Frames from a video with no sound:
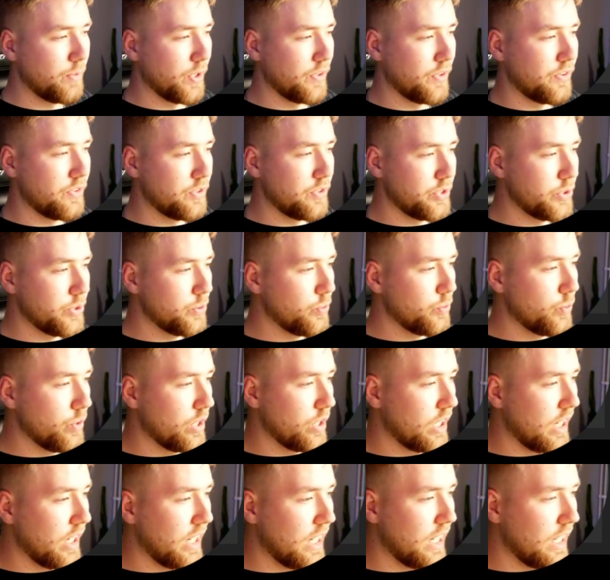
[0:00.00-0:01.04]
But you
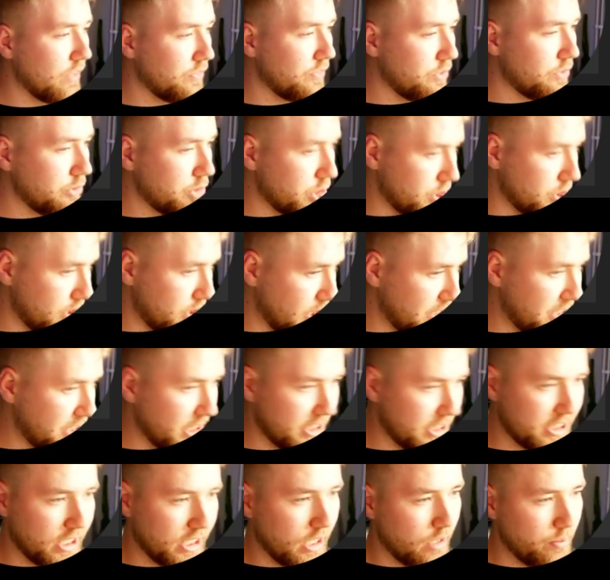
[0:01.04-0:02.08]
will have to just
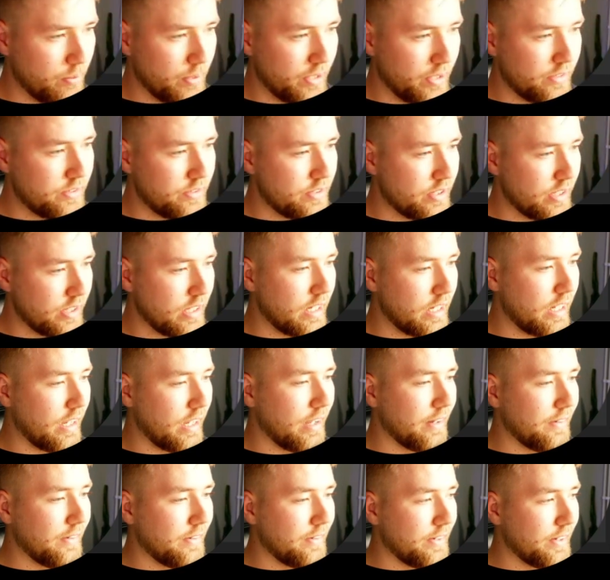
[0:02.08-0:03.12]
adjust a little bit
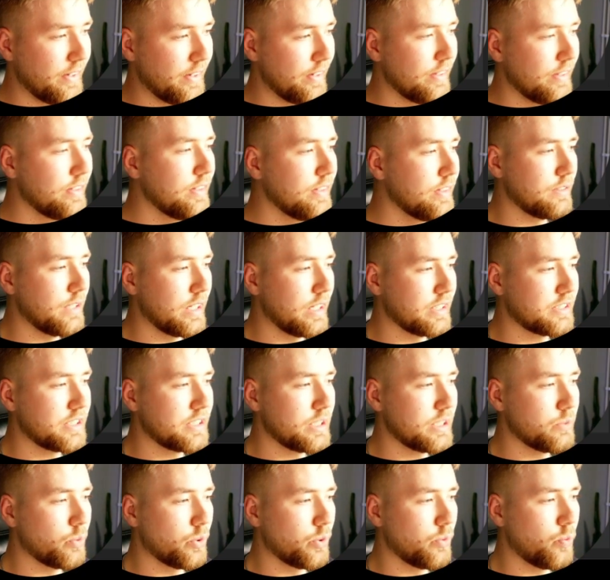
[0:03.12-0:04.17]
and uh, yeah,
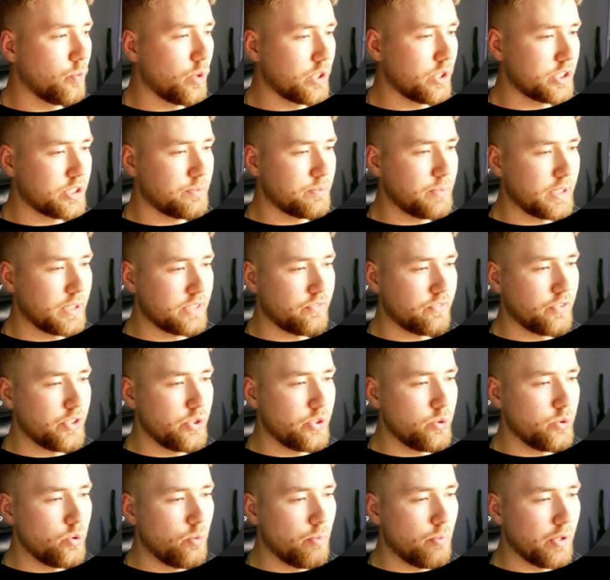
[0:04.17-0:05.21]
see what works best for
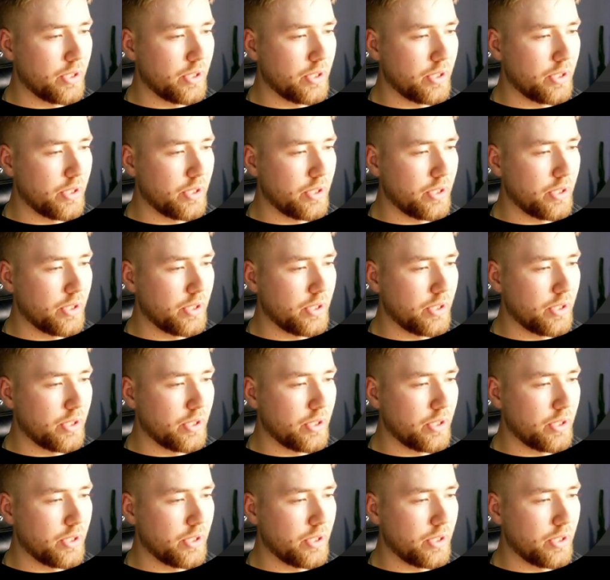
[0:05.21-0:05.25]
you.